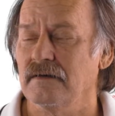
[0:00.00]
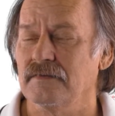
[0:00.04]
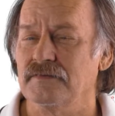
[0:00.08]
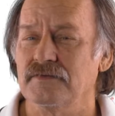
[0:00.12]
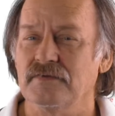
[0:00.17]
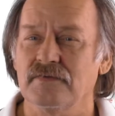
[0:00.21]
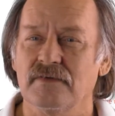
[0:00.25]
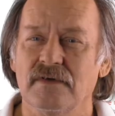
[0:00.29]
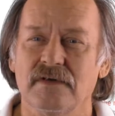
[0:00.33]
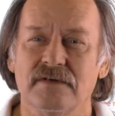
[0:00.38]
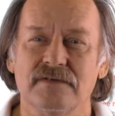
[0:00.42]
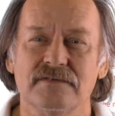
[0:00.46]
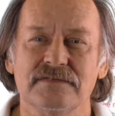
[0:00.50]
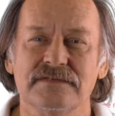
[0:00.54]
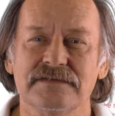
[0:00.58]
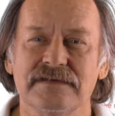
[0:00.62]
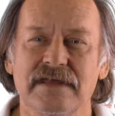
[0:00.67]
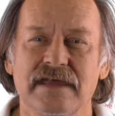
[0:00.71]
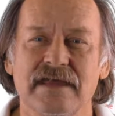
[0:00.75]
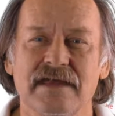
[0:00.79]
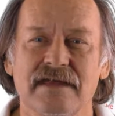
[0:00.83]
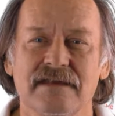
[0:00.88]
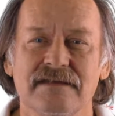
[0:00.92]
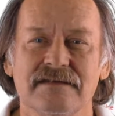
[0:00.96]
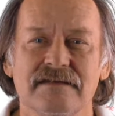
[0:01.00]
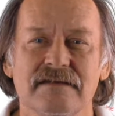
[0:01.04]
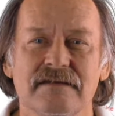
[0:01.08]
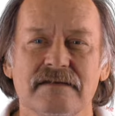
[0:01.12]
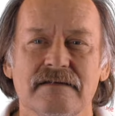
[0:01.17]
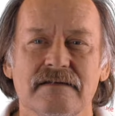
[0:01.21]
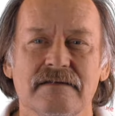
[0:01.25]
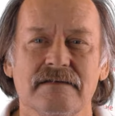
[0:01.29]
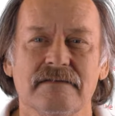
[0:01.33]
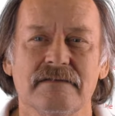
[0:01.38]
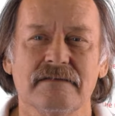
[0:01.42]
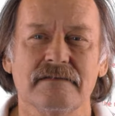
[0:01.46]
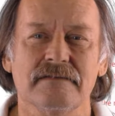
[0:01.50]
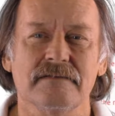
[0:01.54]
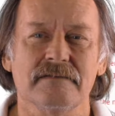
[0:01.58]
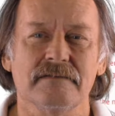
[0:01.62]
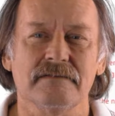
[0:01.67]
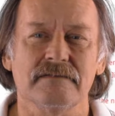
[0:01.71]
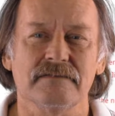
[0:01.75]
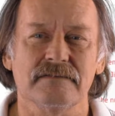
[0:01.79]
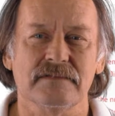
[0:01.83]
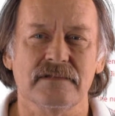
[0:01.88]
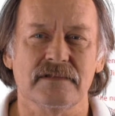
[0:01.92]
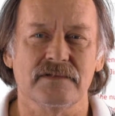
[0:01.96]
to understand
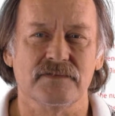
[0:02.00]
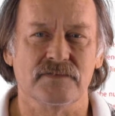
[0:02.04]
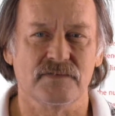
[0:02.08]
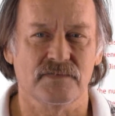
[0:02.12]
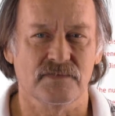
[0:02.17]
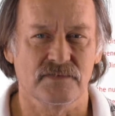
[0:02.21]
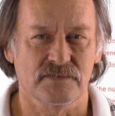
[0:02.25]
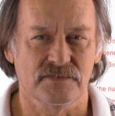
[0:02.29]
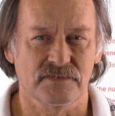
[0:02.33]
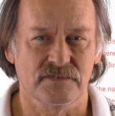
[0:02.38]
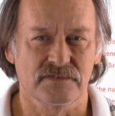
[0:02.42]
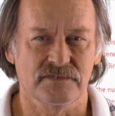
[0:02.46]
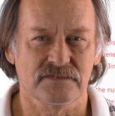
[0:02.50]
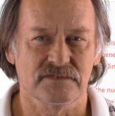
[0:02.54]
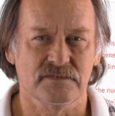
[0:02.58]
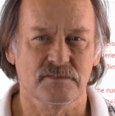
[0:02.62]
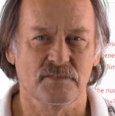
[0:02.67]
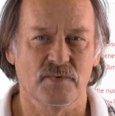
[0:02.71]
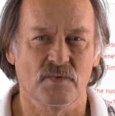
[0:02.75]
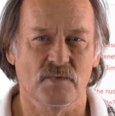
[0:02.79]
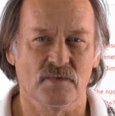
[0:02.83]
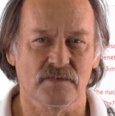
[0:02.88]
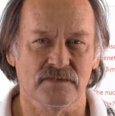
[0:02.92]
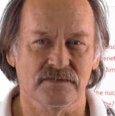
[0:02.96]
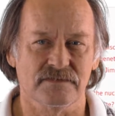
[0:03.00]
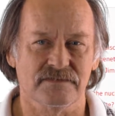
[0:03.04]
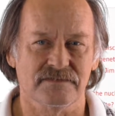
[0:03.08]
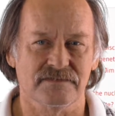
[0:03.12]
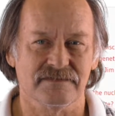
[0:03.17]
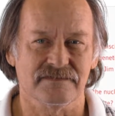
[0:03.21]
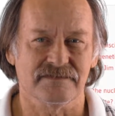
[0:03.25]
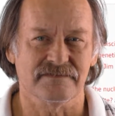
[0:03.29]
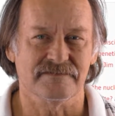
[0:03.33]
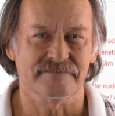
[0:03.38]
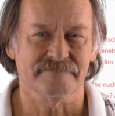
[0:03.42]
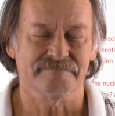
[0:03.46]
that truth is important.